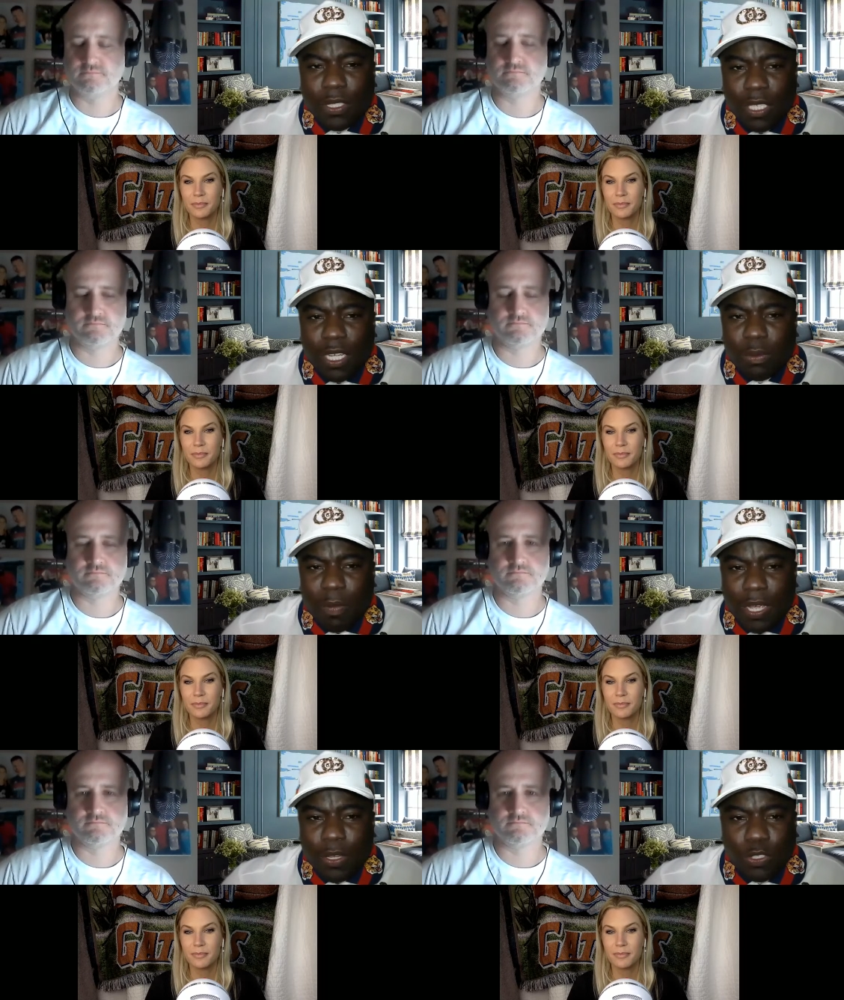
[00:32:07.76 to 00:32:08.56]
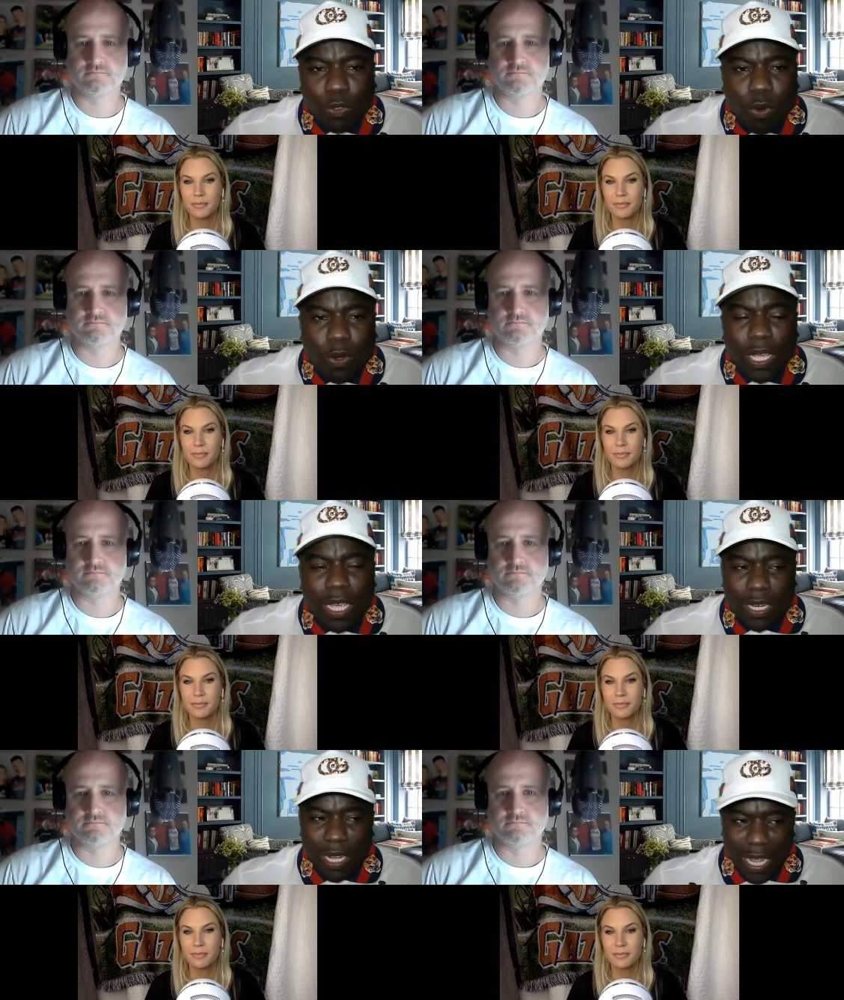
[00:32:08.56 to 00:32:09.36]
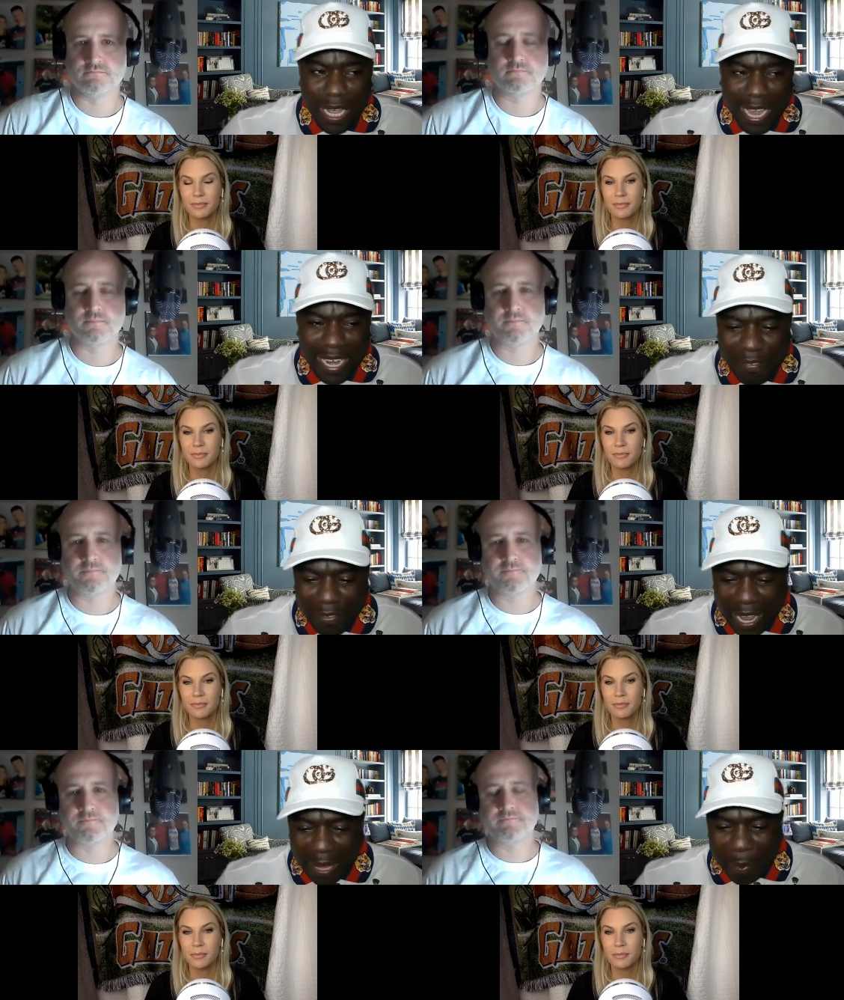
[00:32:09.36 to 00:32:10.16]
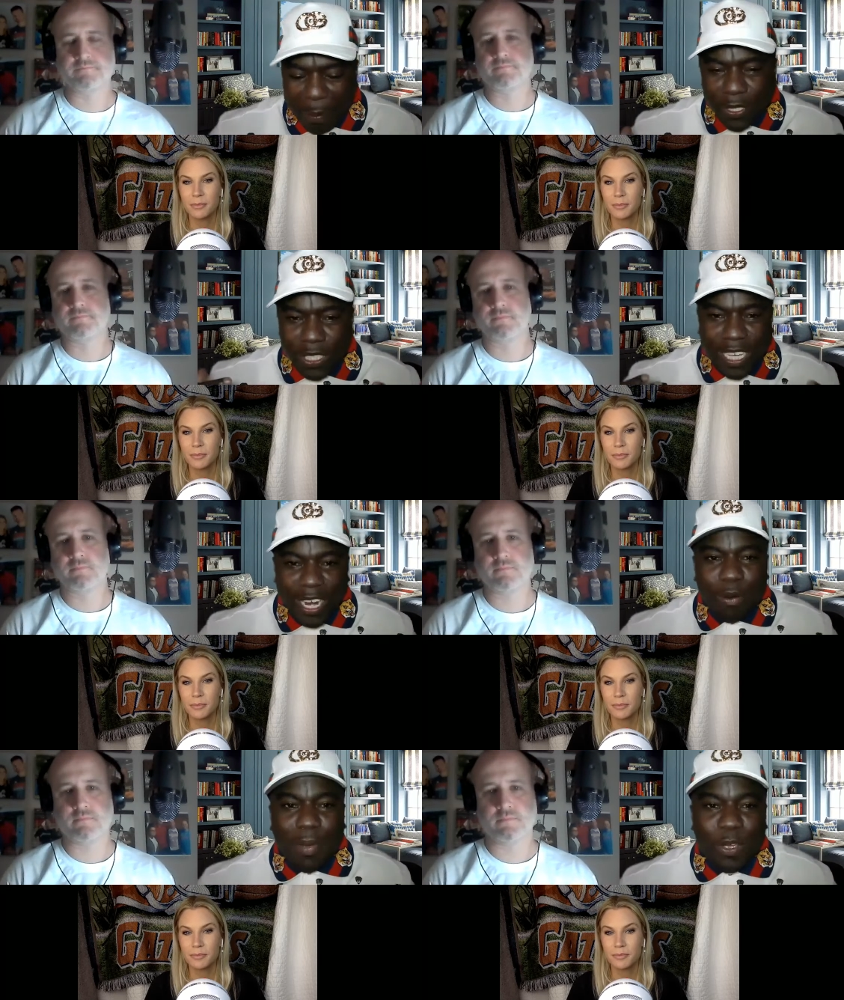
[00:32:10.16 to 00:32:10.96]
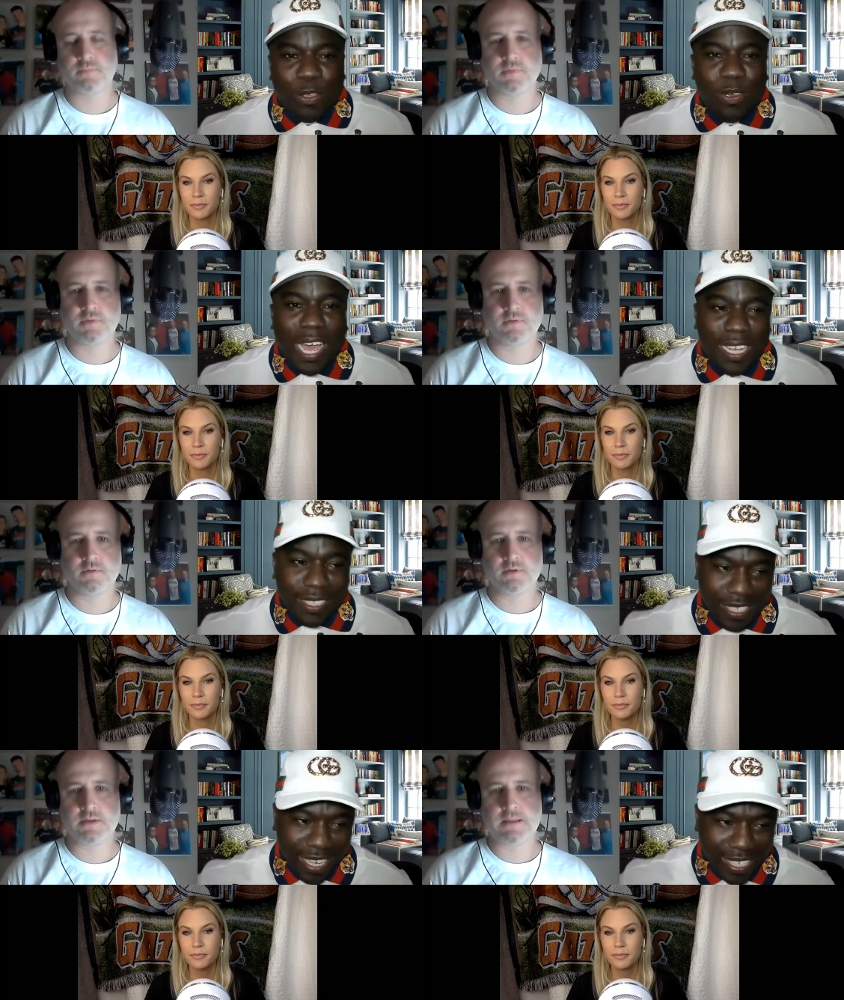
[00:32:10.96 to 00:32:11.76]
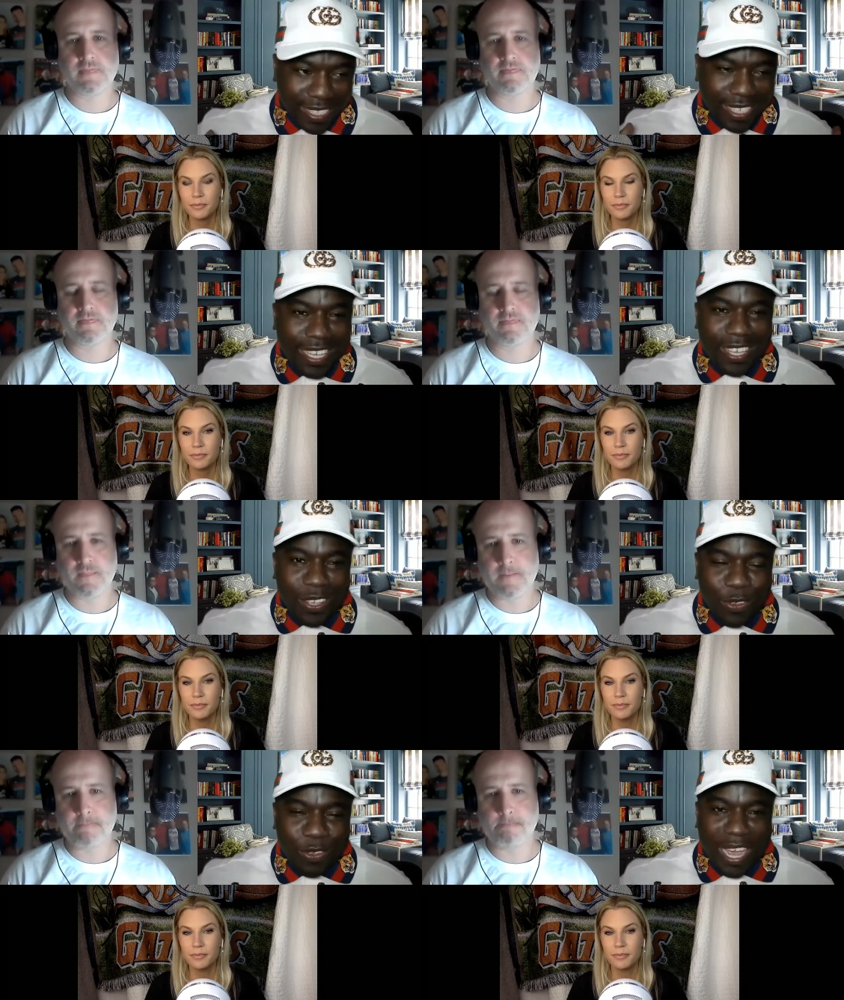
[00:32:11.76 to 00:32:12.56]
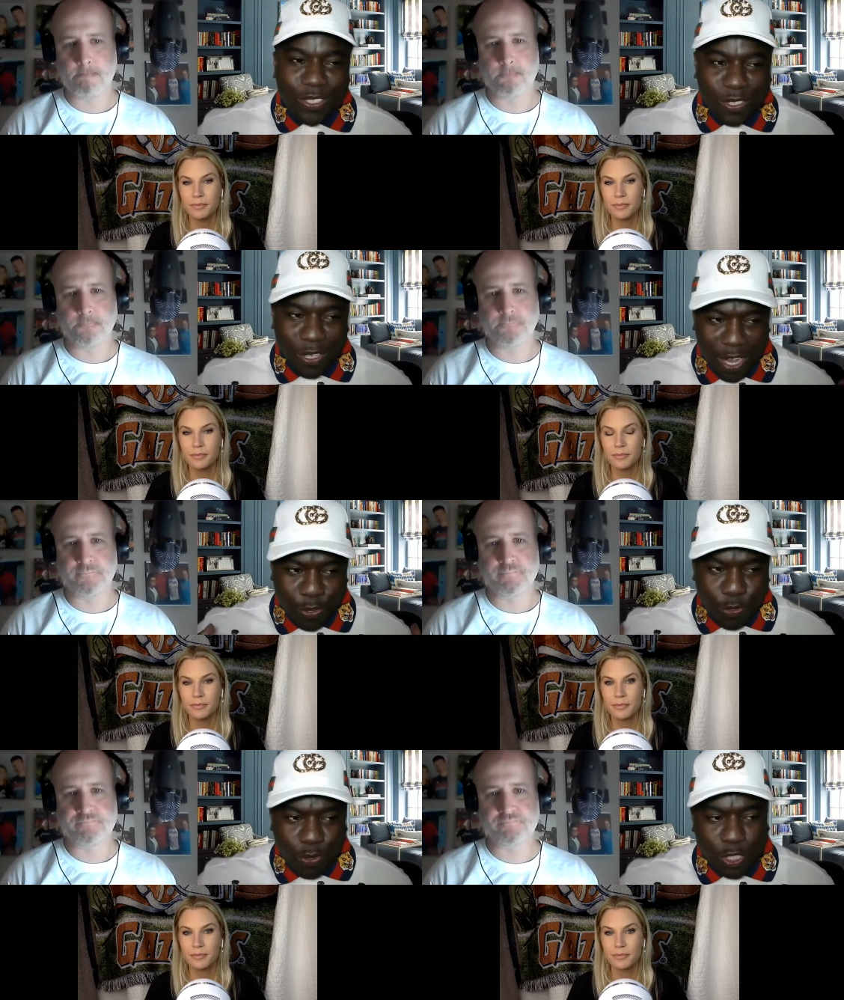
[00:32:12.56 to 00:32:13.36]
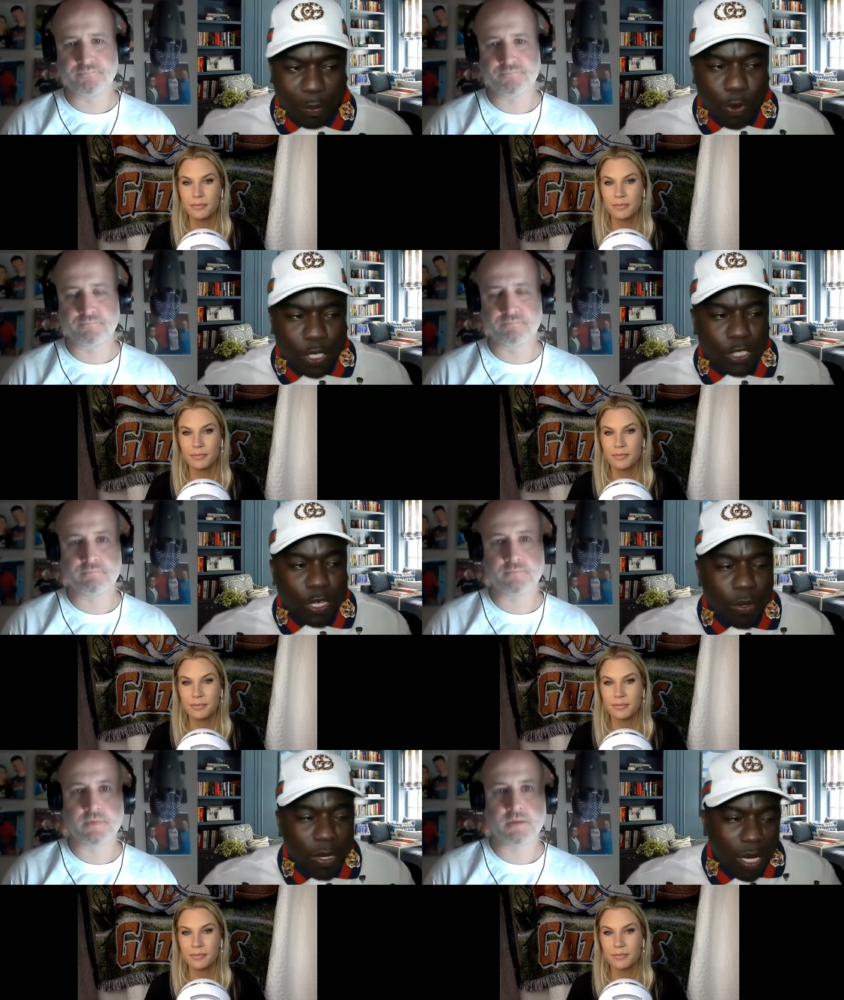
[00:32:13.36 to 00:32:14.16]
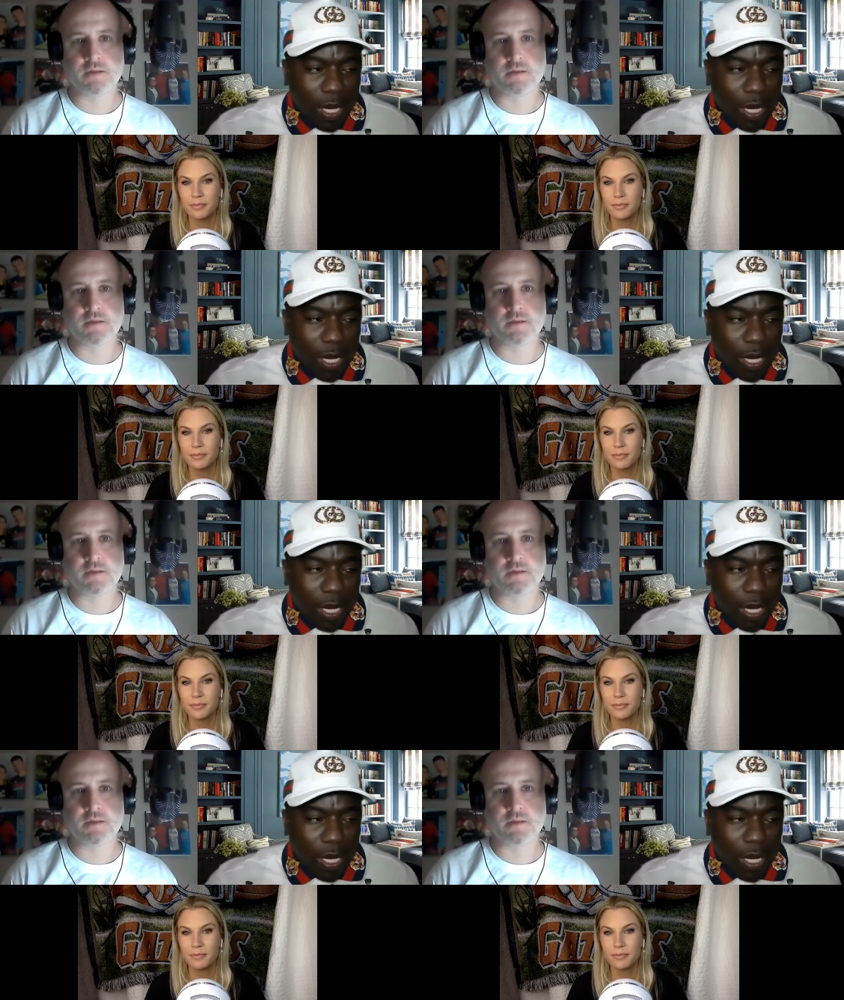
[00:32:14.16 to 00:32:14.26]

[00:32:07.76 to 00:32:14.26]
Speaker 1: touched by your story, and and I feel like people just hear about you guys and they see you guys uh, do your sports show,